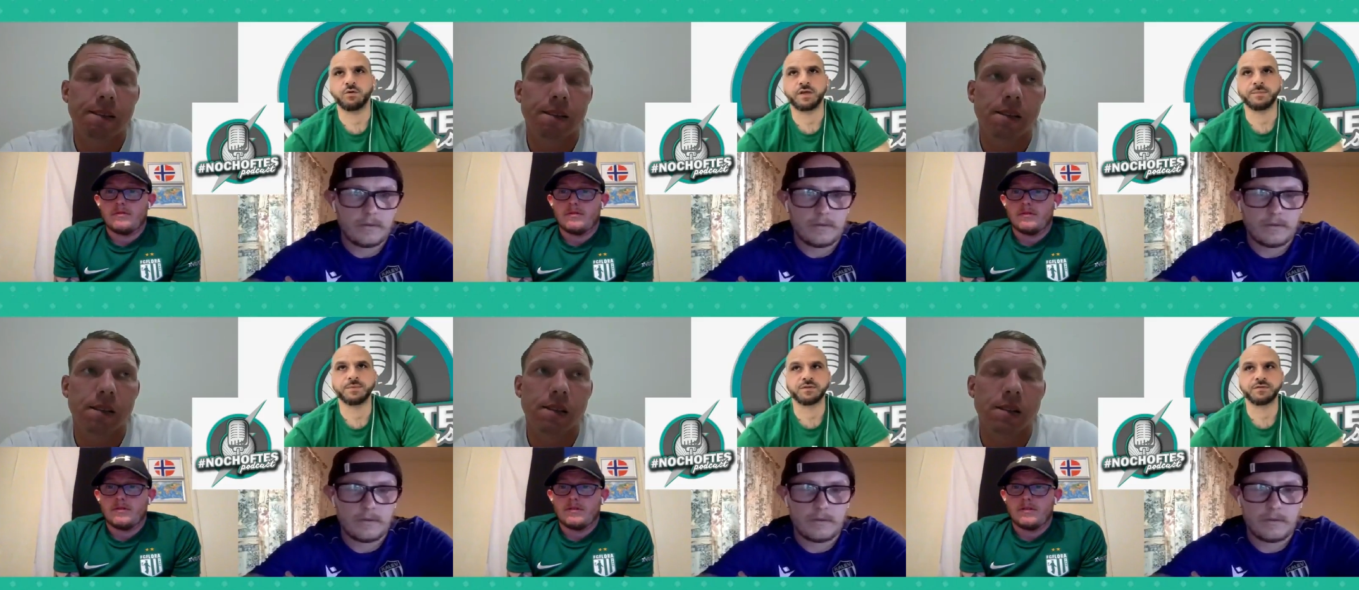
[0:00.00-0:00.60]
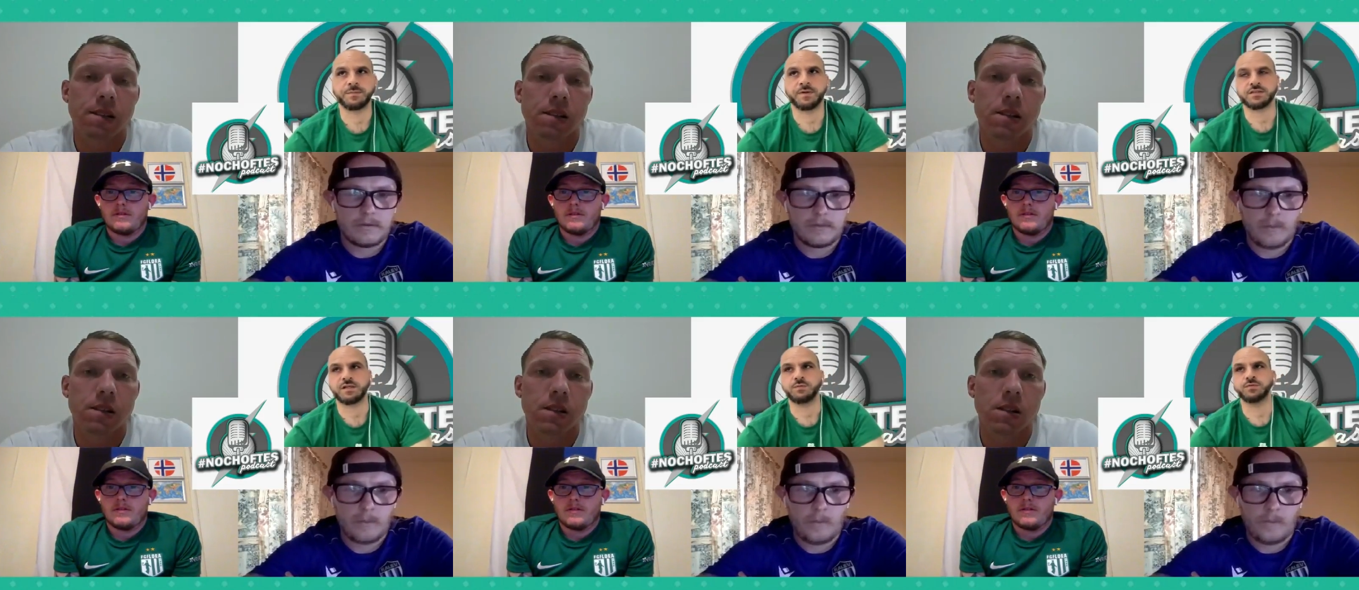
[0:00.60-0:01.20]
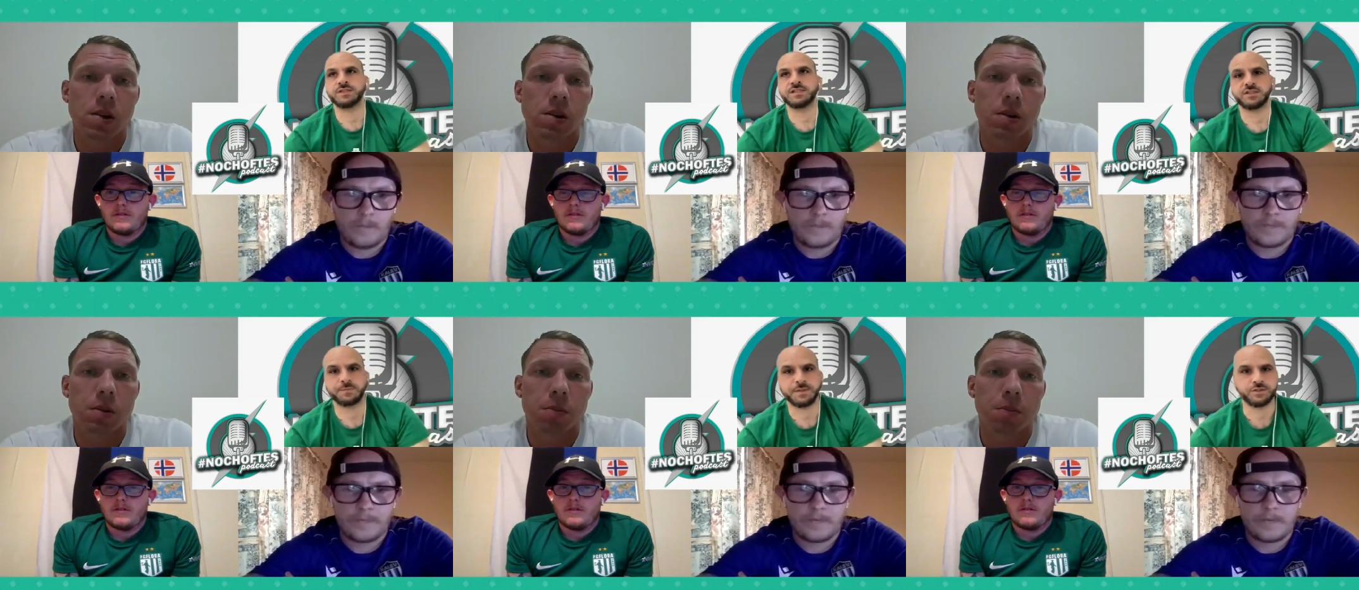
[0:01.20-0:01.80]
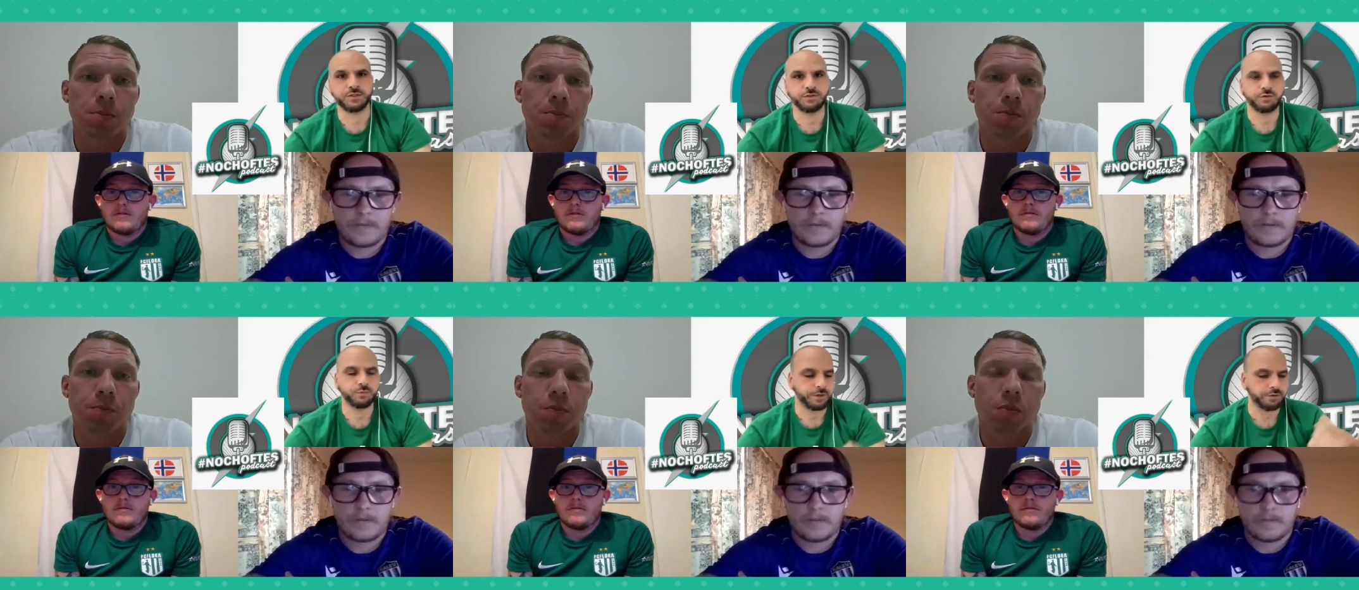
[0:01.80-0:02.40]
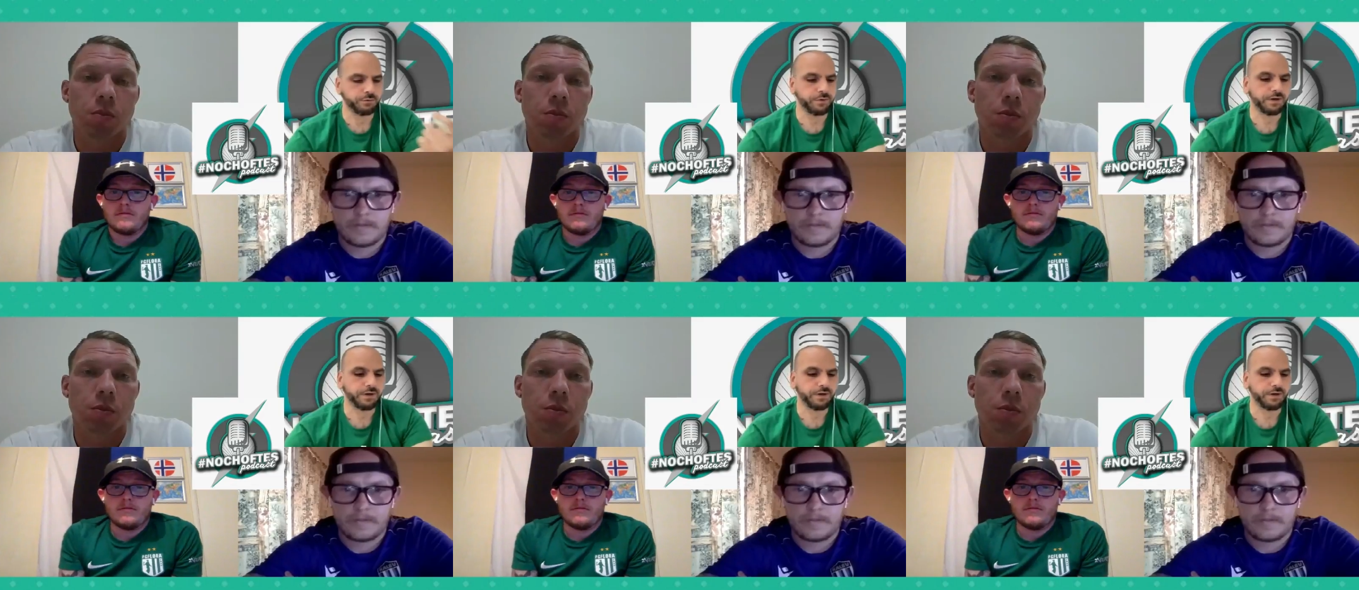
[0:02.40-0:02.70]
Speaker 1: goalkeepers over the past couple of seasons, especially in Europe. We got we